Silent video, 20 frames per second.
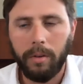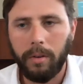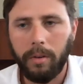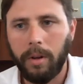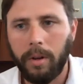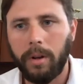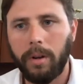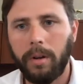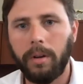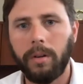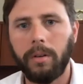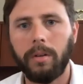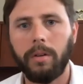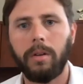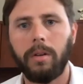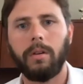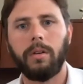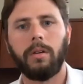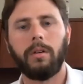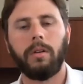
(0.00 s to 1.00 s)
on
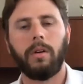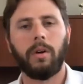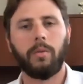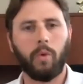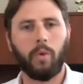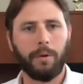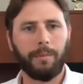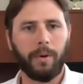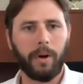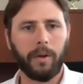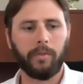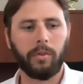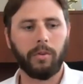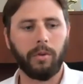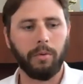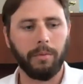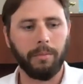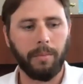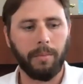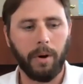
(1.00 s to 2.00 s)
WordPress
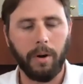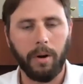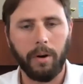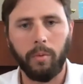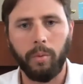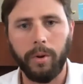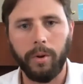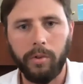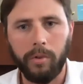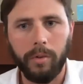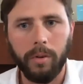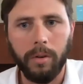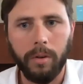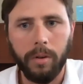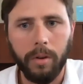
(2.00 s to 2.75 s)
Gutenberg, which